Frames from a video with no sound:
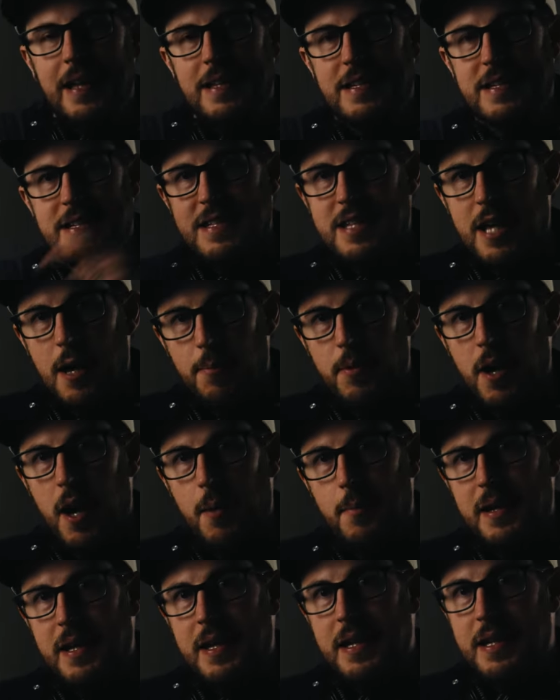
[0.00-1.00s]
This is the
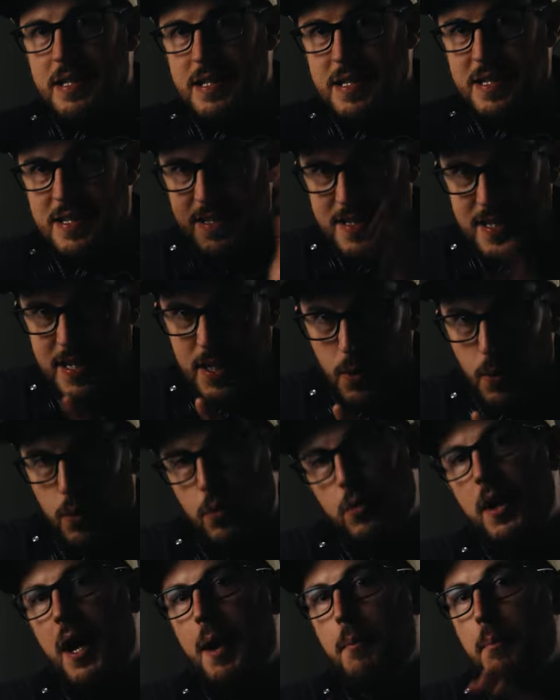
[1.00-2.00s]
upcoming
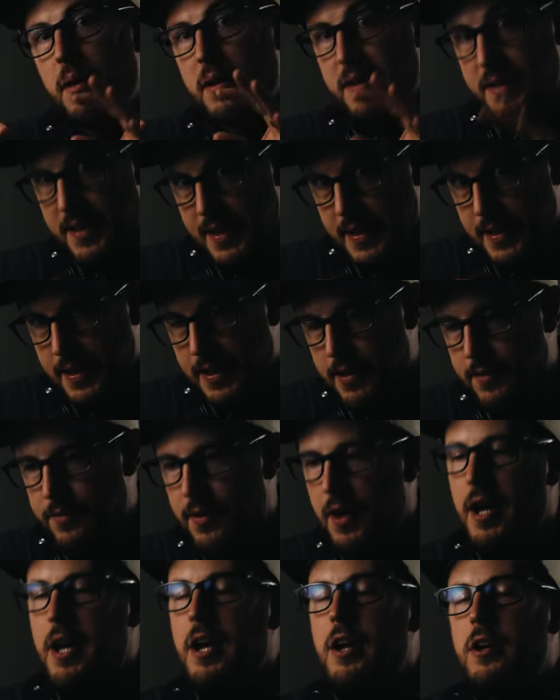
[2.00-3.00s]
sequel, I
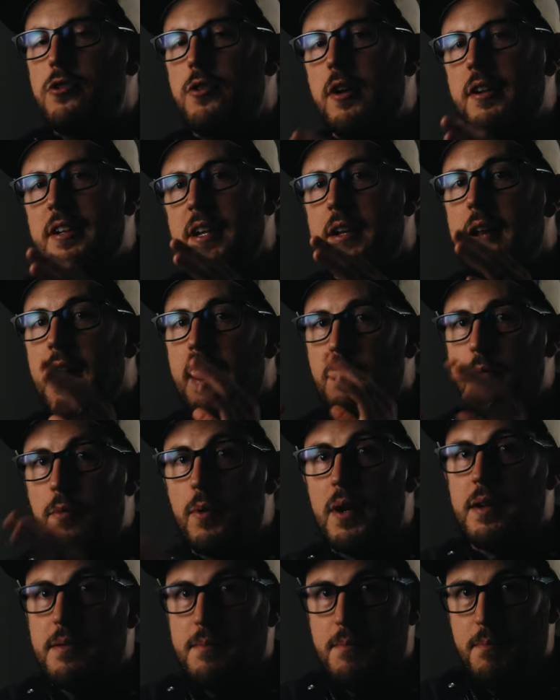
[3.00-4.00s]
believe, directed and
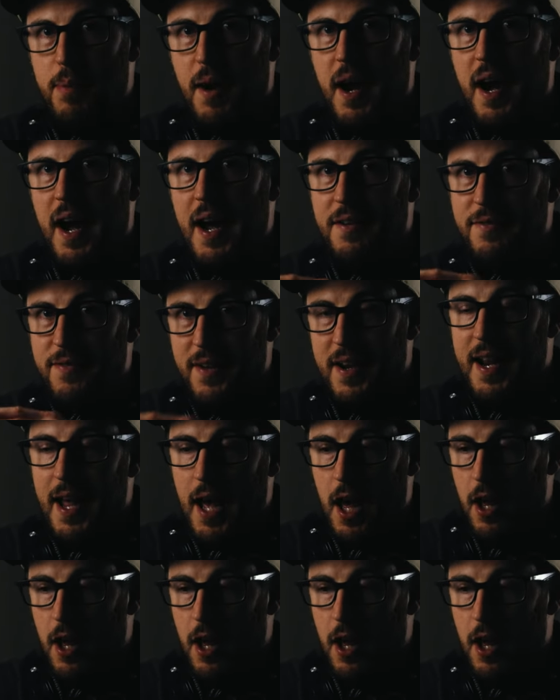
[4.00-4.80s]
written by Fede